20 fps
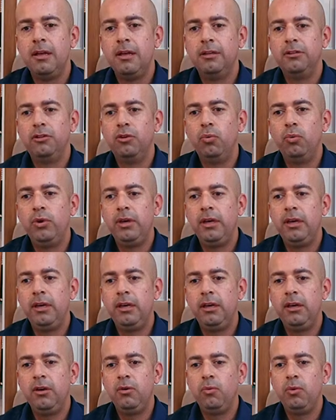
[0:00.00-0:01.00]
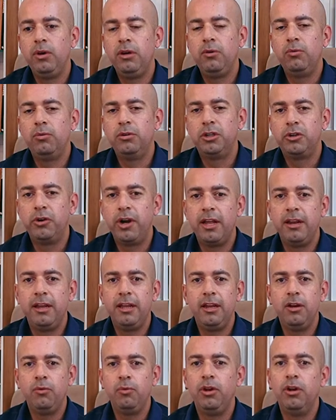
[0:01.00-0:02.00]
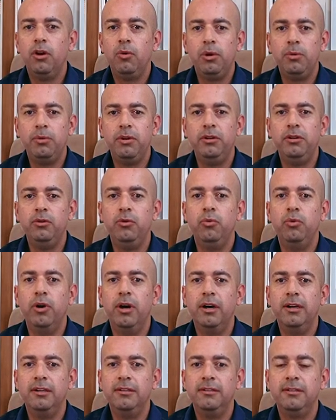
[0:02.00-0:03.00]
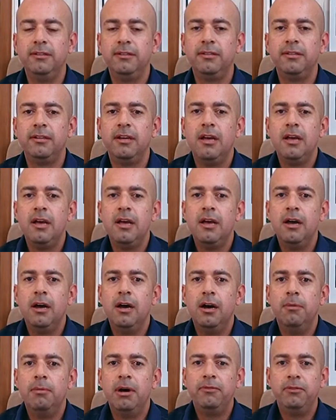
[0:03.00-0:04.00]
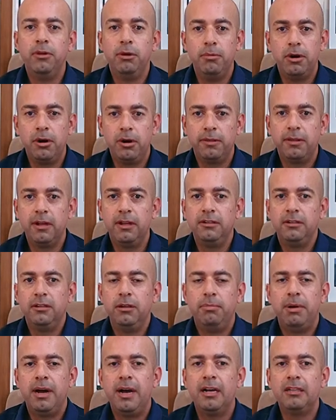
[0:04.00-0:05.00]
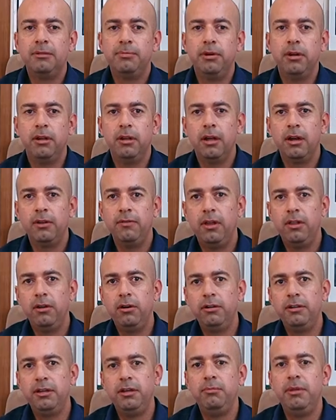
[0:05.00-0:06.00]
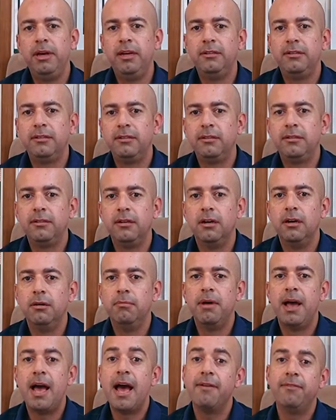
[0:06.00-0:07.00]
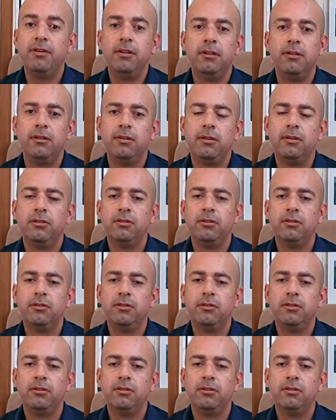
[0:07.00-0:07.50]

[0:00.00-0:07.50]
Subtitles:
So we were training, you know, we would do runs. I've done marathons in the past, but a lot of the other teammates haven't.